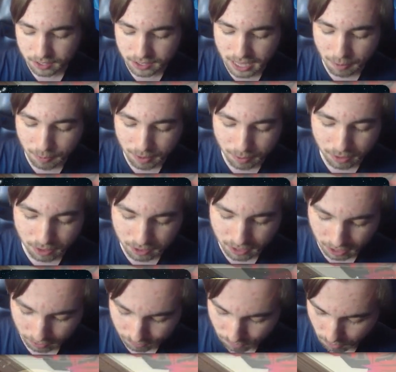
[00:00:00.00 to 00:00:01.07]
So now we were
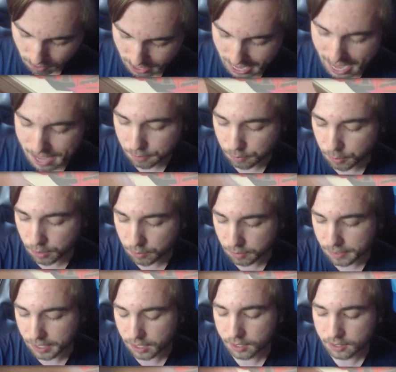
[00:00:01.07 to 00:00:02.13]
looking for a
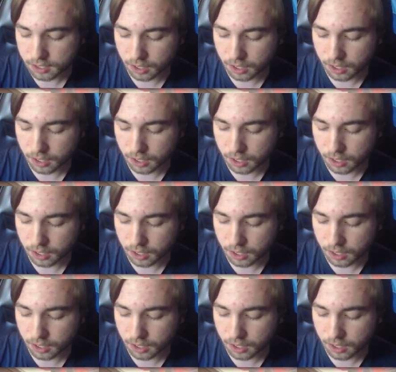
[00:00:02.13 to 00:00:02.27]
Ririmi